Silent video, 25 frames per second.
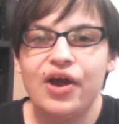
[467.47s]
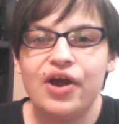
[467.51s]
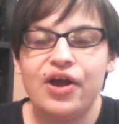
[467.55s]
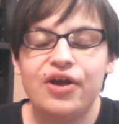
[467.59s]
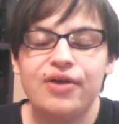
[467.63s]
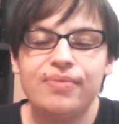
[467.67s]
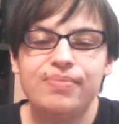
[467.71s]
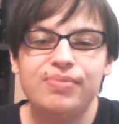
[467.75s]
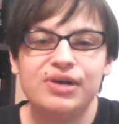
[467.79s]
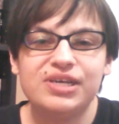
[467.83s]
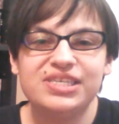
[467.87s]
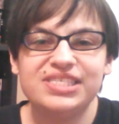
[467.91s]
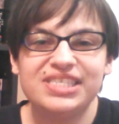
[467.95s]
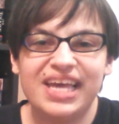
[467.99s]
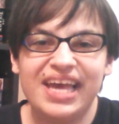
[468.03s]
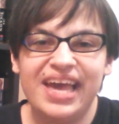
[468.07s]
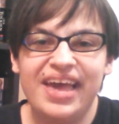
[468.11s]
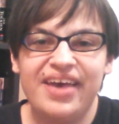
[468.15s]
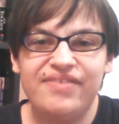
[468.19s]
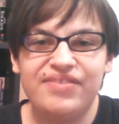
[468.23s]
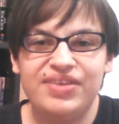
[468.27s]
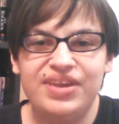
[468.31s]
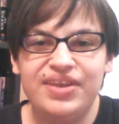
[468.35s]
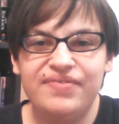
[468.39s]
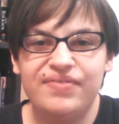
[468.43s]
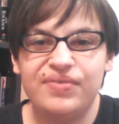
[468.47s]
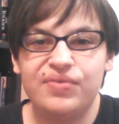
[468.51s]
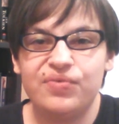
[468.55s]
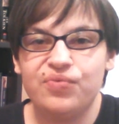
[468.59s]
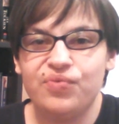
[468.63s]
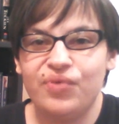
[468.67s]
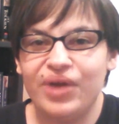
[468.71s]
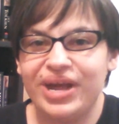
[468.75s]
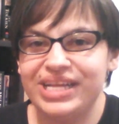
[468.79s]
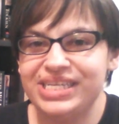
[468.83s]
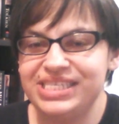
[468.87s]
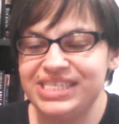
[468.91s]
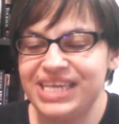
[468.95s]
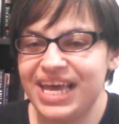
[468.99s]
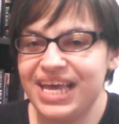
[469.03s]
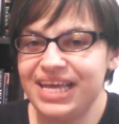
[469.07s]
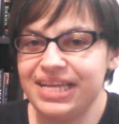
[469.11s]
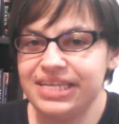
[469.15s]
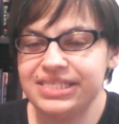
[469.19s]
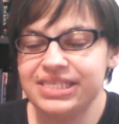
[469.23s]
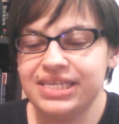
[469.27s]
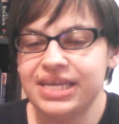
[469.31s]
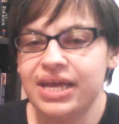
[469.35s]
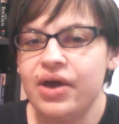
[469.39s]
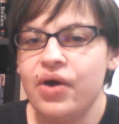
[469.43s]
are books I haven't even read
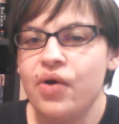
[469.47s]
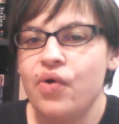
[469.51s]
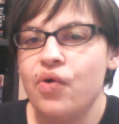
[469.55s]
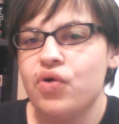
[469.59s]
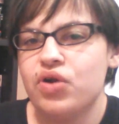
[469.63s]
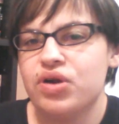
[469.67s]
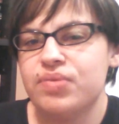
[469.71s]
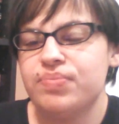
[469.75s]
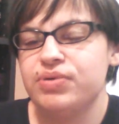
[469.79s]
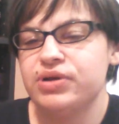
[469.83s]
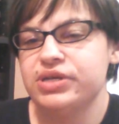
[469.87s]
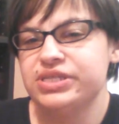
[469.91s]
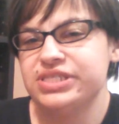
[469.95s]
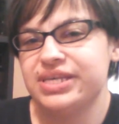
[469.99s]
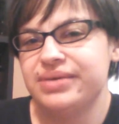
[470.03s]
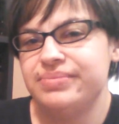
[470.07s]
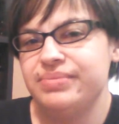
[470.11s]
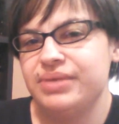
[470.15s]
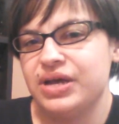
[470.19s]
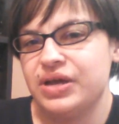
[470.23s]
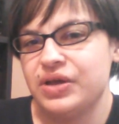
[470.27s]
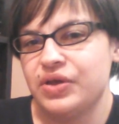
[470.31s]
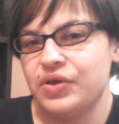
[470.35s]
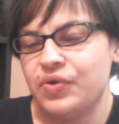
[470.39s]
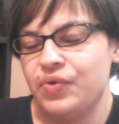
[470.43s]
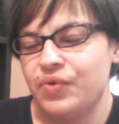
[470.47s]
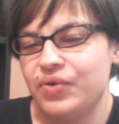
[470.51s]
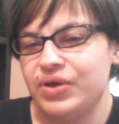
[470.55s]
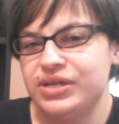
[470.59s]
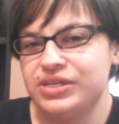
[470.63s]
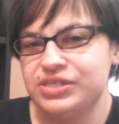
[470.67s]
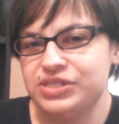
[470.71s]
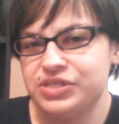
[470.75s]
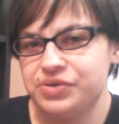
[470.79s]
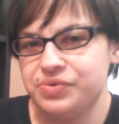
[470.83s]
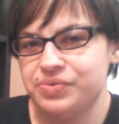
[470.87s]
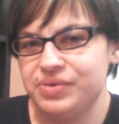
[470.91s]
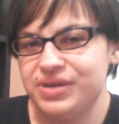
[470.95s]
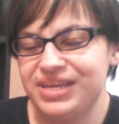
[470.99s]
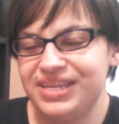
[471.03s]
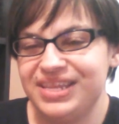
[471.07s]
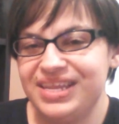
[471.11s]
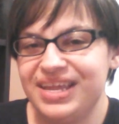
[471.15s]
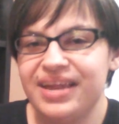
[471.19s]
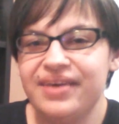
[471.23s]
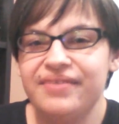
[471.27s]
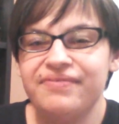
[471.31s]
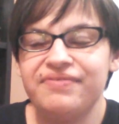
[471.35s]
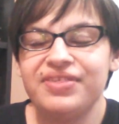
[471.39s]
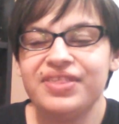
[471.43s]
yet, or books I'm not going to read
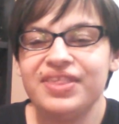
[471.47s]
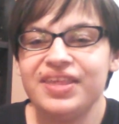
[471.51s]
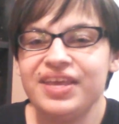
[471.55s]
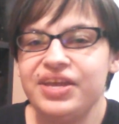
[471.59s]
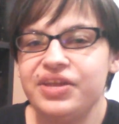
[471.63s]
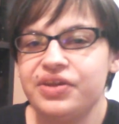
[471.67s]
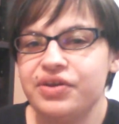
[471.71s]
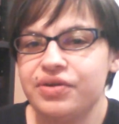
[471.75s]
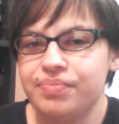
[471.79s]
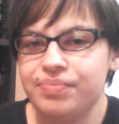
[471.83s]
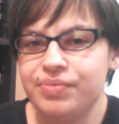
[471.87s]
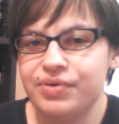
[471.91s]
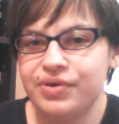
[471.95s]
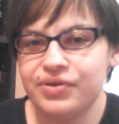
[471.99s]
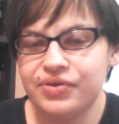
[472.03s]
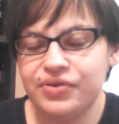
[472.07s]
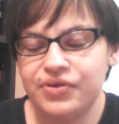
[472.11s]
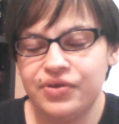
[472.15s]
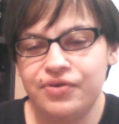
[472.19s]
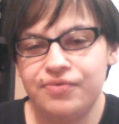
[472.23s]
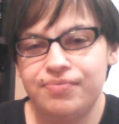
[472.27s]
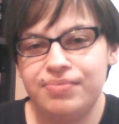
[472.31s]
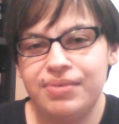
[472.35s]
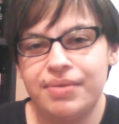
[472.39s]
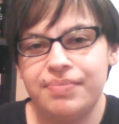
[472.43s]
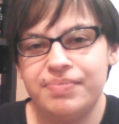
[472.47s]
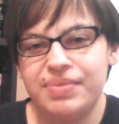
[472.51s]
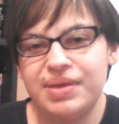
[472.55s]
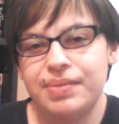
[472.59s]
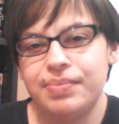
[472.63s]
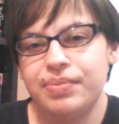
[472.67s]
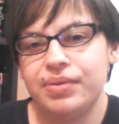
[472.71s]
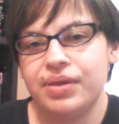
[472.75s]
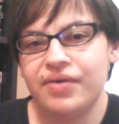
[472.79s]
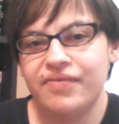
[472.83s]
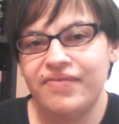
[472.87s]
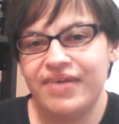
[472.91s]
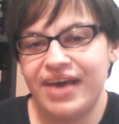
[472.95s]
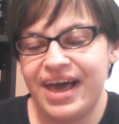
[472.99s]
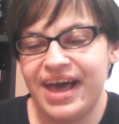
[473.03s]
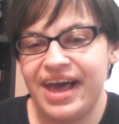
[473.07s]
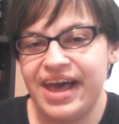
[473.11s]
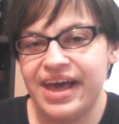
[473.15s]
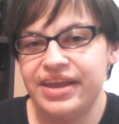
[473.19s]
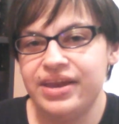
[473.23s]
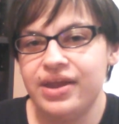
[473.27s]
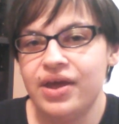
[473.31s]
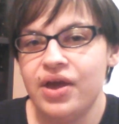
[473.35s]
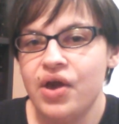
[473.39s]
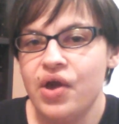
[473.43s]
that I've seen on BookTube that people have
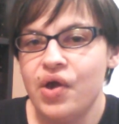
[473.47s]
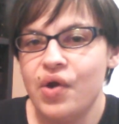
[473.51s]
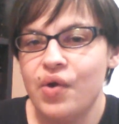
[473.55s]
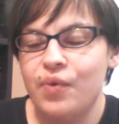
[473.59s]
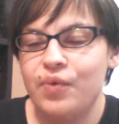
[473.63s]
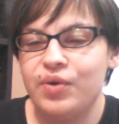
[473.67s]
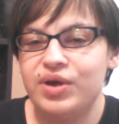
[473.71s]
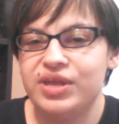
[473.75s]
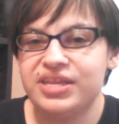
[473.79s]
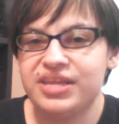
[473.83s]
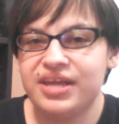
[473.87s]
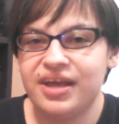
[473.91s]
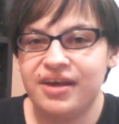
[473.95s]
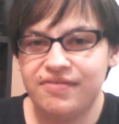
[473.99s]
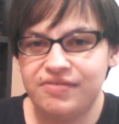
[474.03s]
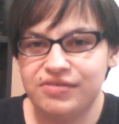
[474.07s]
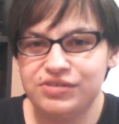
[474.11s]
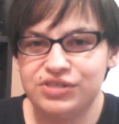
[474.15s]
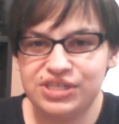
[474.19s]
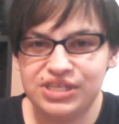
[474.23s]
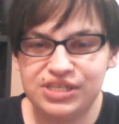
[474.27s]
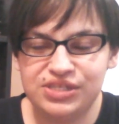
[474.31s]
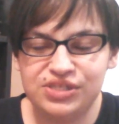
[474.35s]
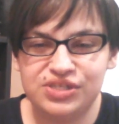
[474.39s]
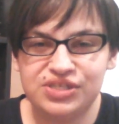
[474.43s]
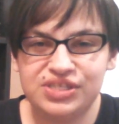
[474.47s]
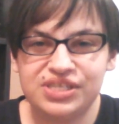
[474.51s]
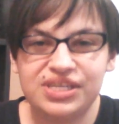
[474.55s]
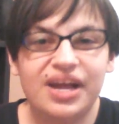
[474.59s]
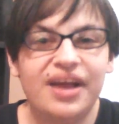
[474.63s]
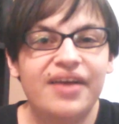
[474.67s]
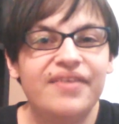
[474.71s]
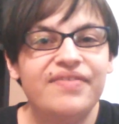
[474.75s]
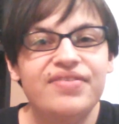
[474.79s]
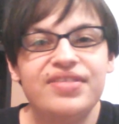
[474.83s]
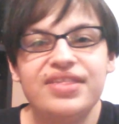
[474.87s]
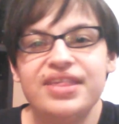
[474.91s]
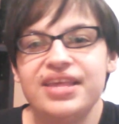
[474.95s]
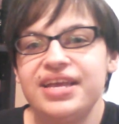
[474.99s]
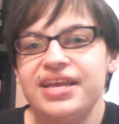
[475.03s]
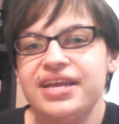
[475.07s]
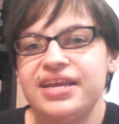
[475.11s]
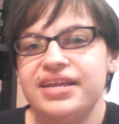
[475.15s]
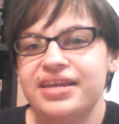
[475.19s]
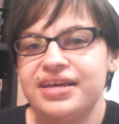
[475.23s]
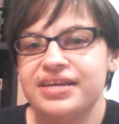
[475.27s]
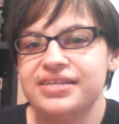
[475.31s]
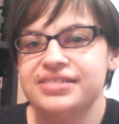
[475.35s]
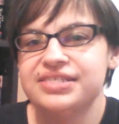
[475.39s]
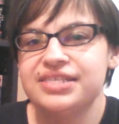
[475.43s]
had with cover changes. And I've
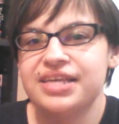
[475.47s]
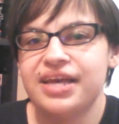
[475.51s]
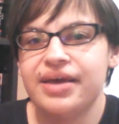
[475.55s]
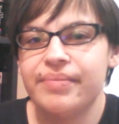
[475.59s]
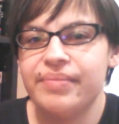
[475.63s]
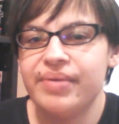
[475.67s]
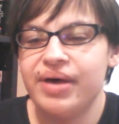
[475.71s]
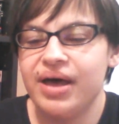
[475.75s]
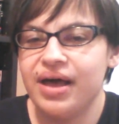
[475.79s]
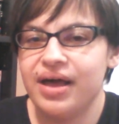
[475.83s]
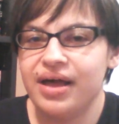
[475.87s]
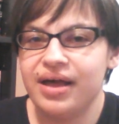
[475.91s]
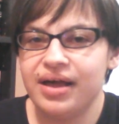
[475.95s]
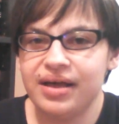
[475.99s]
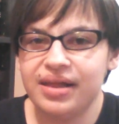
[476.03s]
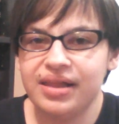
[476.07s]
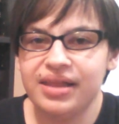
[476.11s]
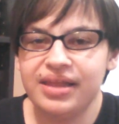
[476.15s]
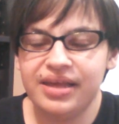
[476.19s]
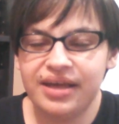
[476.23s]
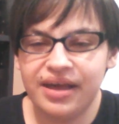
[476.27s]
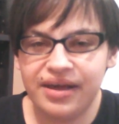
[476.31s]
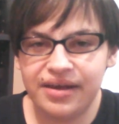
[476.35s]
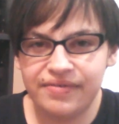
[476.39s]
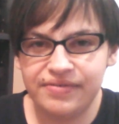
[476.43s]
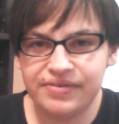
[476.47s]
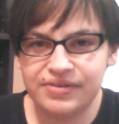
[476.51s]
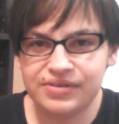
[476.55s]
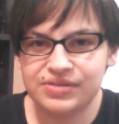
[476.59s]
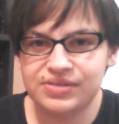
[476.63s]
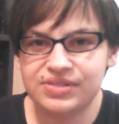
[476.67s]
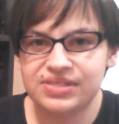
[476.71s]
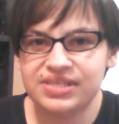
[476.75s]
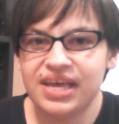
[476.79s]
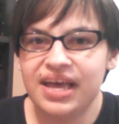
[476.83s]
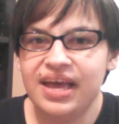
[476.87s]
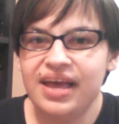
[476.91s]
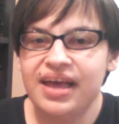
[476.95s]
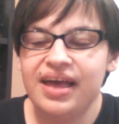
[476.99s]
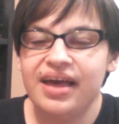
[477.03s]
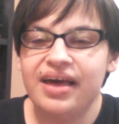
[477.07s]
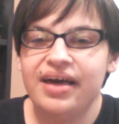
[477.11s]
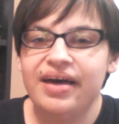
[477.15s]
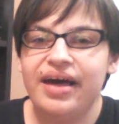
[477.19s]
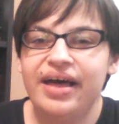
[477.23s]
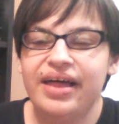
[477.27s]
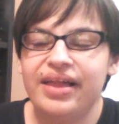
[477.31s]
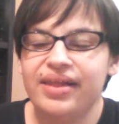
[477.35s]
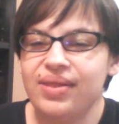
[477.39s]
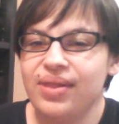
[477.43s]
seen some ugly covers.
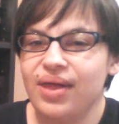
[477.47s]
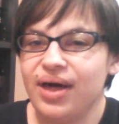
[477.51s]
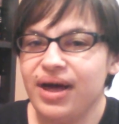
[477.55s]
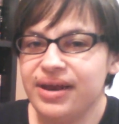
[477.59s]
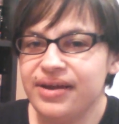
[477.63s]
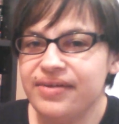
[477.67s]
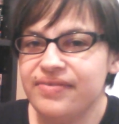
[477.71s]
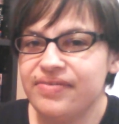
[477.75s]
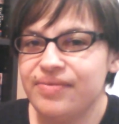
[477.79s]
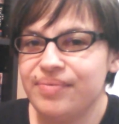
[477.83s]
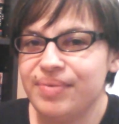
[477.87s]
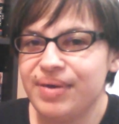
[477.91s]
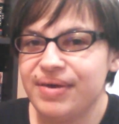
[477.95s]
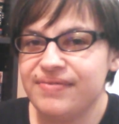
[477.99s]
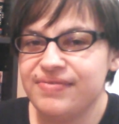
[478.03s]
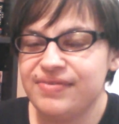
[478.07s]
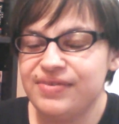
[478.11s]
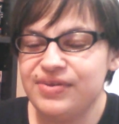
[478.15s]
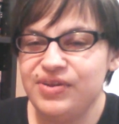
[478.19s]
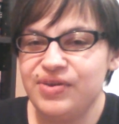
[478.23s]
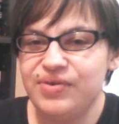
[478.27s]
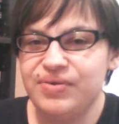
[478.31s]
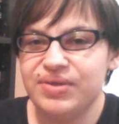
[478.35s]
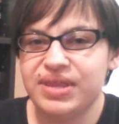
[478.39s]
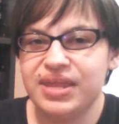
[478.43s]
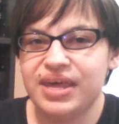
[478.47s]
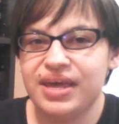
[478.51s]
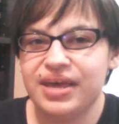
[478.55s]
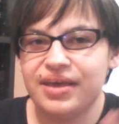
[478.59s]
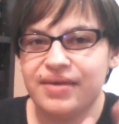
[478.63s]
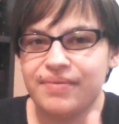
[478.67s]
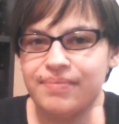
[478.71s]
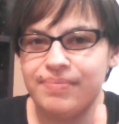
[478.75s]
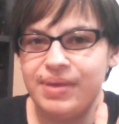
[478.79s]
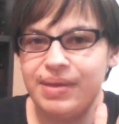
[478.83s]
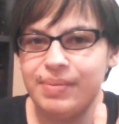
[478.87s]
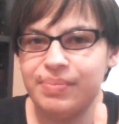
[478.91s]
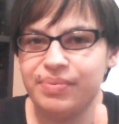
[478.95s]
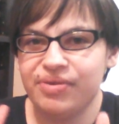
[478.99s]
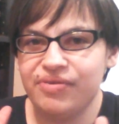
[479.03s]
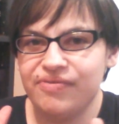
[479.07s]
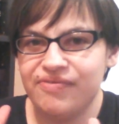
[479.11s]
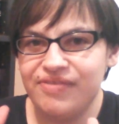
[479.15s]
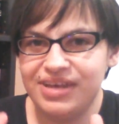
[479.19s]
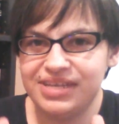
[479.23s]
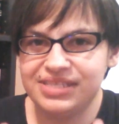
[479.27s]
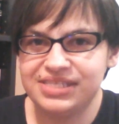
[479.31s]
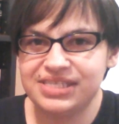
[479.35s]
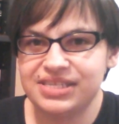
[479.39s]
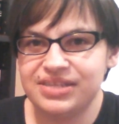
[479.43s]
A lot of them have to do with like people's
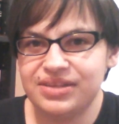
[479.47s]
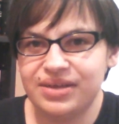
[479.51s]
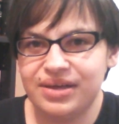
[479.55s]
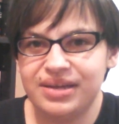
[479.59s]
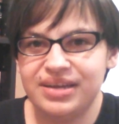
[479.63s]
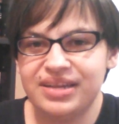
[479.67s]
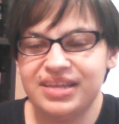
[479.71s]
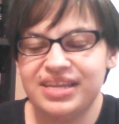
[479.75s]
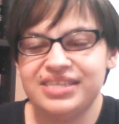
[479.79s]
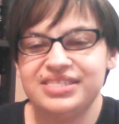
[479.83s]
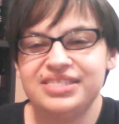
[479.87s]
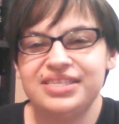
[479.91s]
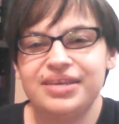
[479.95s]
faces on it. Like,